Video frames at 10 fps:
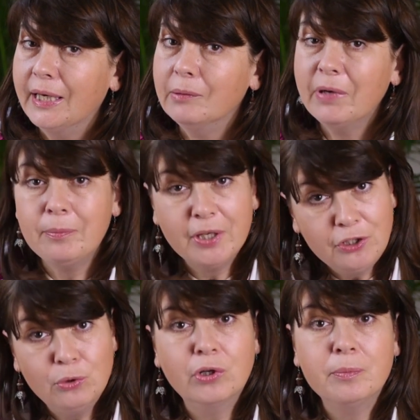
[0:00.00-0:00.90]
And maybe
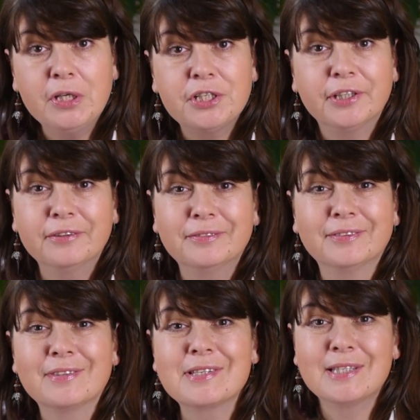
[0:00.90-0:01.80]
a new comedian
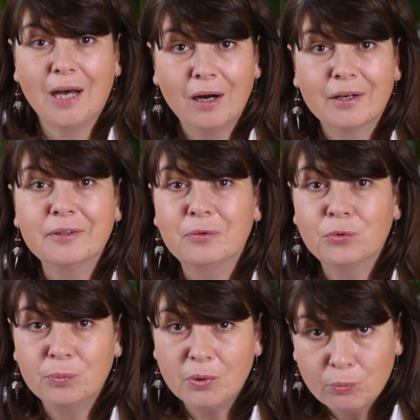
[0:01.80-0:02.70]
star
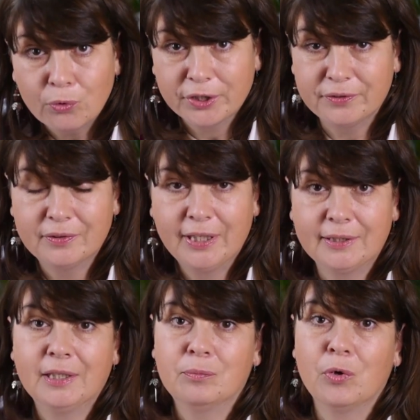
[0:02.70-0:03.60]
would be born
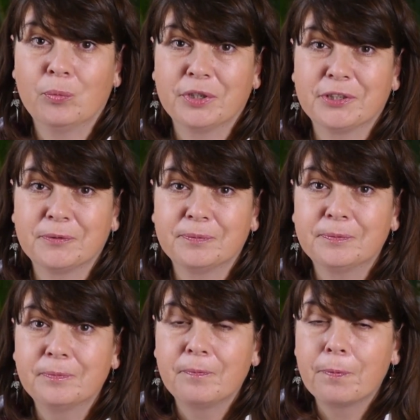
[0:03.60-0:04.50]
at that moment.
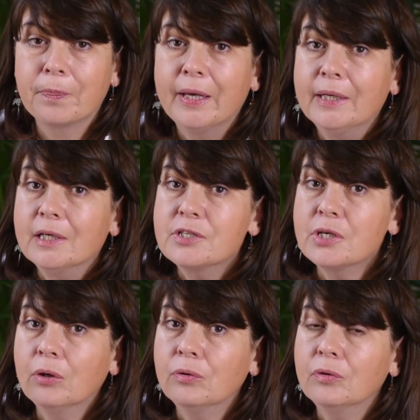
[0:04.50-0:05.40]

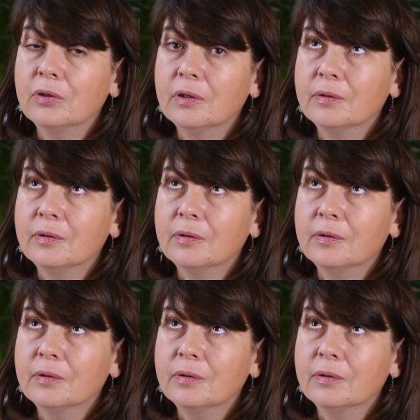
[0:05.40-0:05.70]
So,